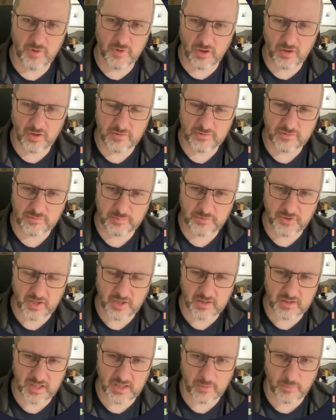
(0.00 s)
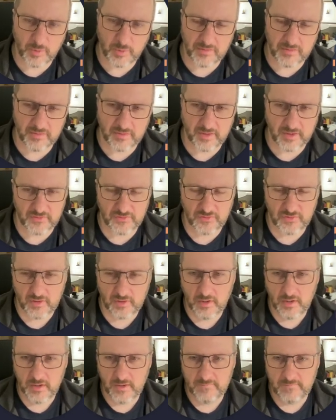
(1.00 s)
100% clear whether that's
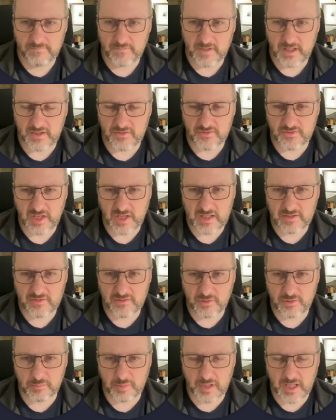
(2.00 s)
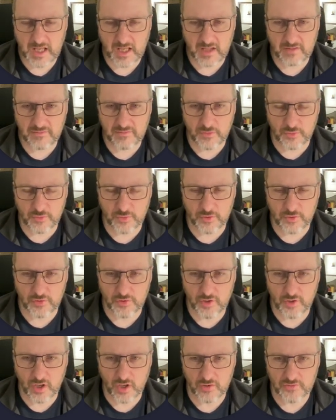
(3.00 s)
intended behavior or
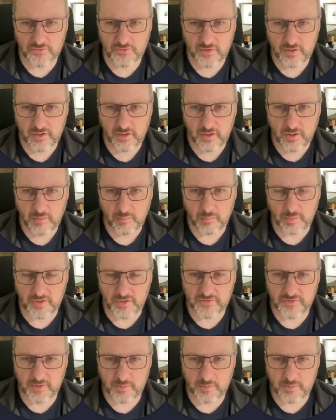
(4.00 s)
not, but it seems to